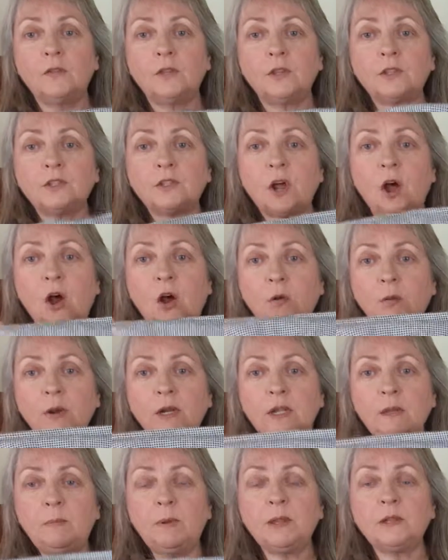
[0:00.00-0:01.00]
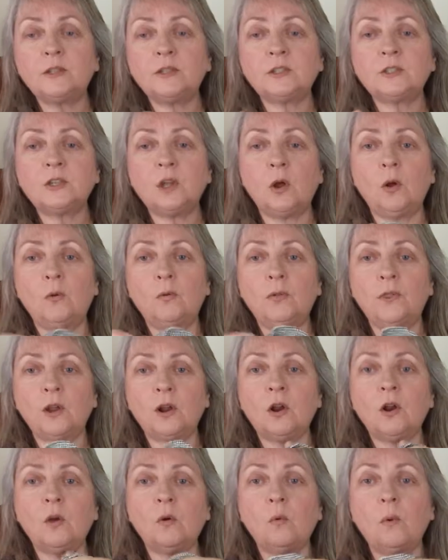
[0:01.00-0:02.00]
that's already been sewn.
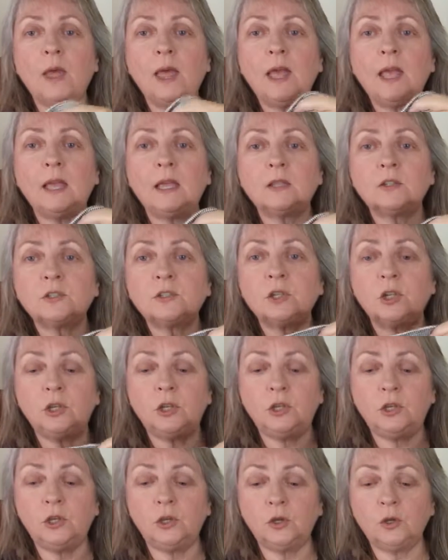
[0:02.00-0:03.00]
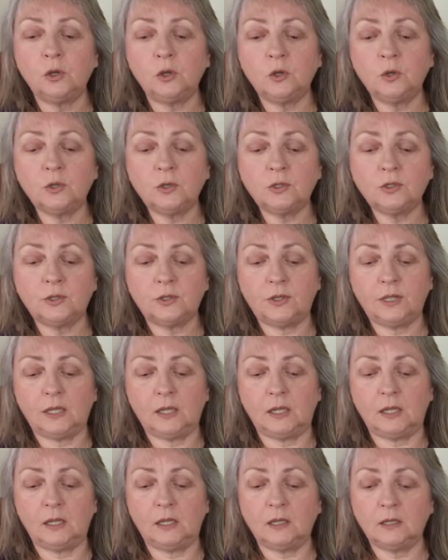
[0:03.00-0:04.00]
There are ways to use
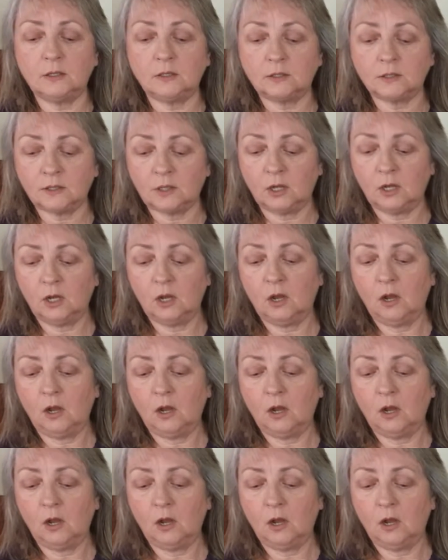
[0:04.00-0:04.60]
these